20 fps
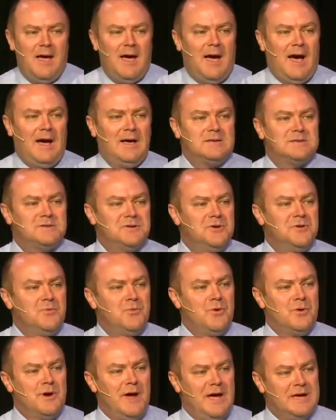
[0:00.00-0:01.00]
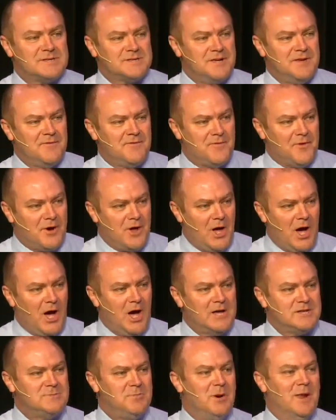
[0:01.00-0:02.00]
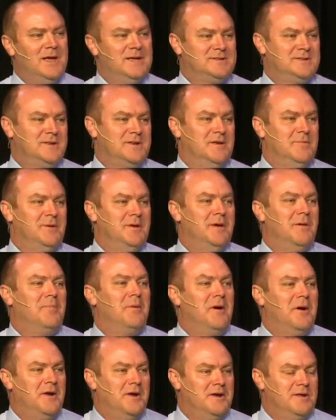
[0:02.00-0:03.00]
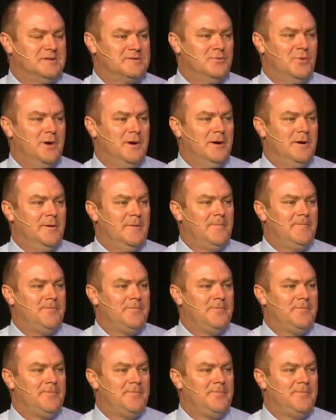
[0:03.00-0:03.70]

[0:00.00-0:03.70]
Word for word: I assume we're asking for God's blessing to be upon it as well.